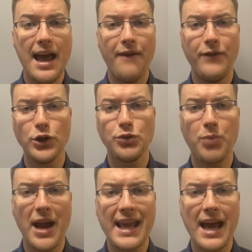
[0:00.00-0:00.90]
A false
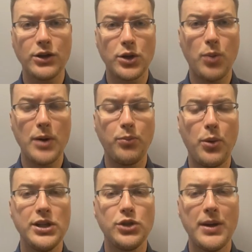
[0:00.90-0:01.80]
breakout at
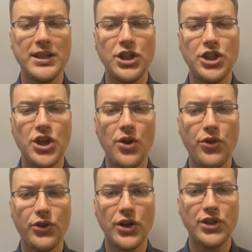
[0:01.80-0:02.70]

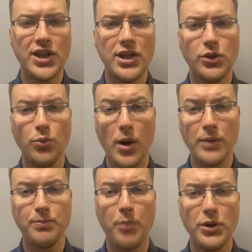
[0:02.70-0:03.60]
1.2230 to
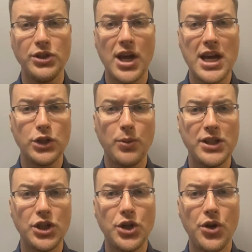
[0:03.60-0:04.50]

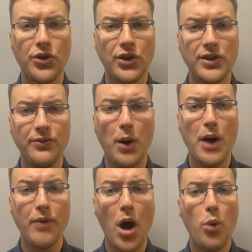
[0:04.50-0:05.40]
1.2235